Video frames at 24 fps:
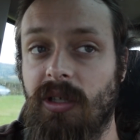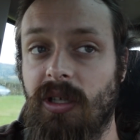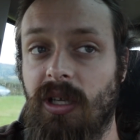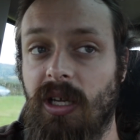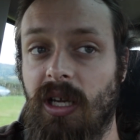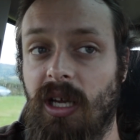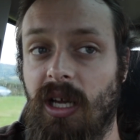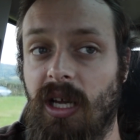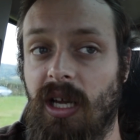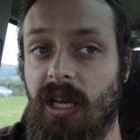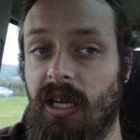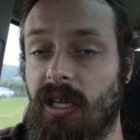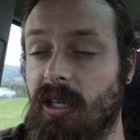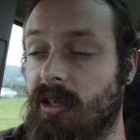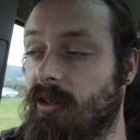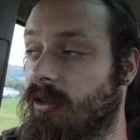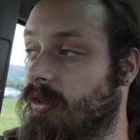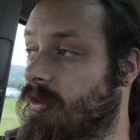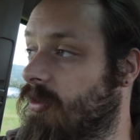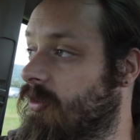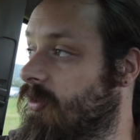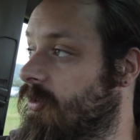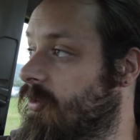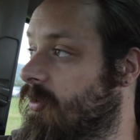
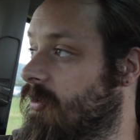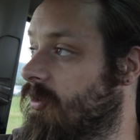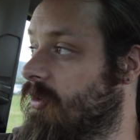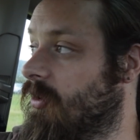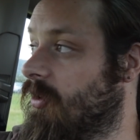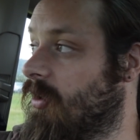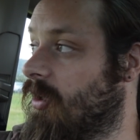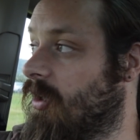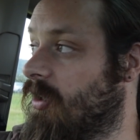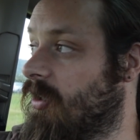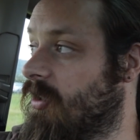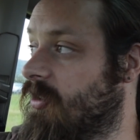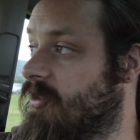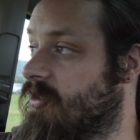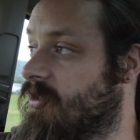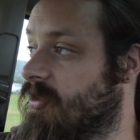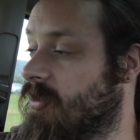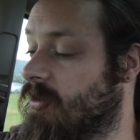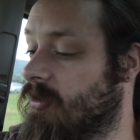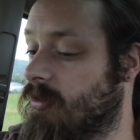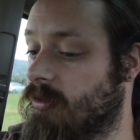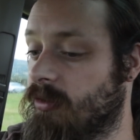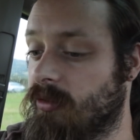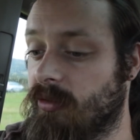and I need
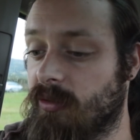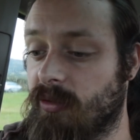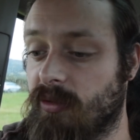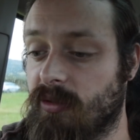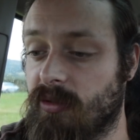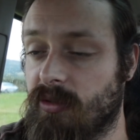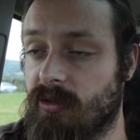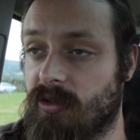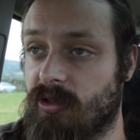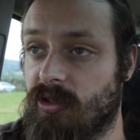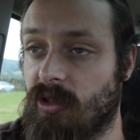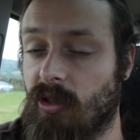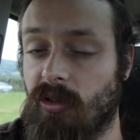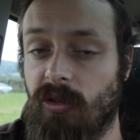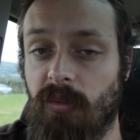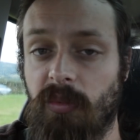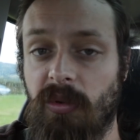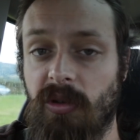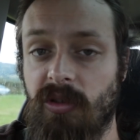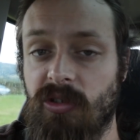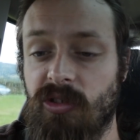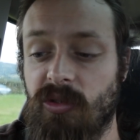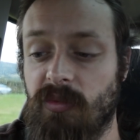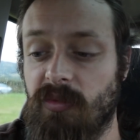to stock up
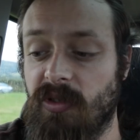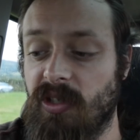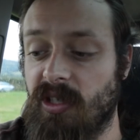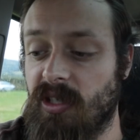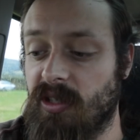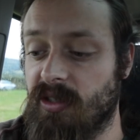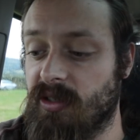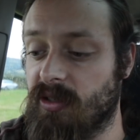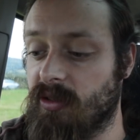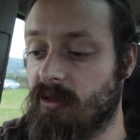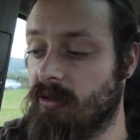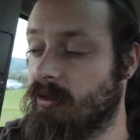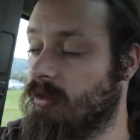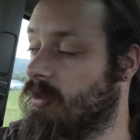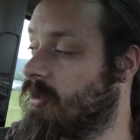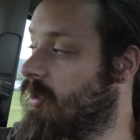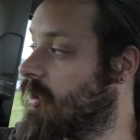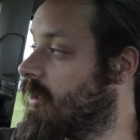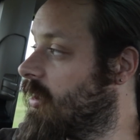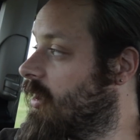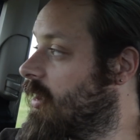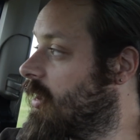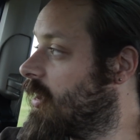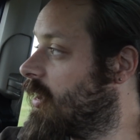on some diesel
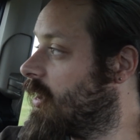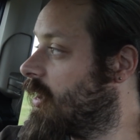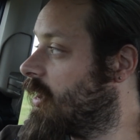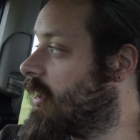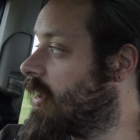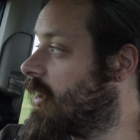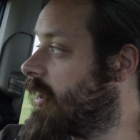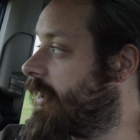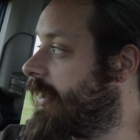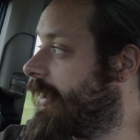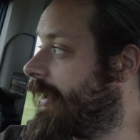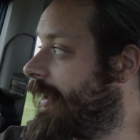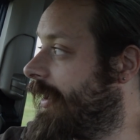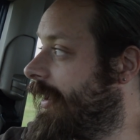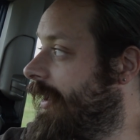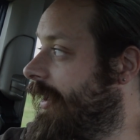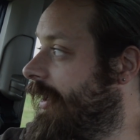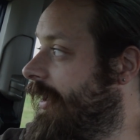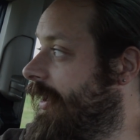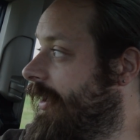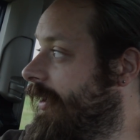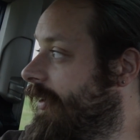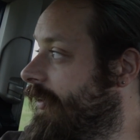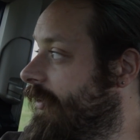
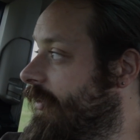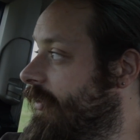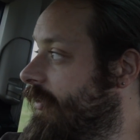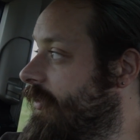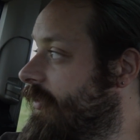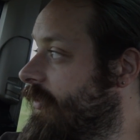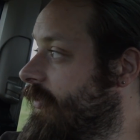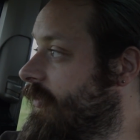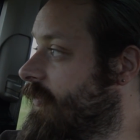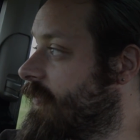and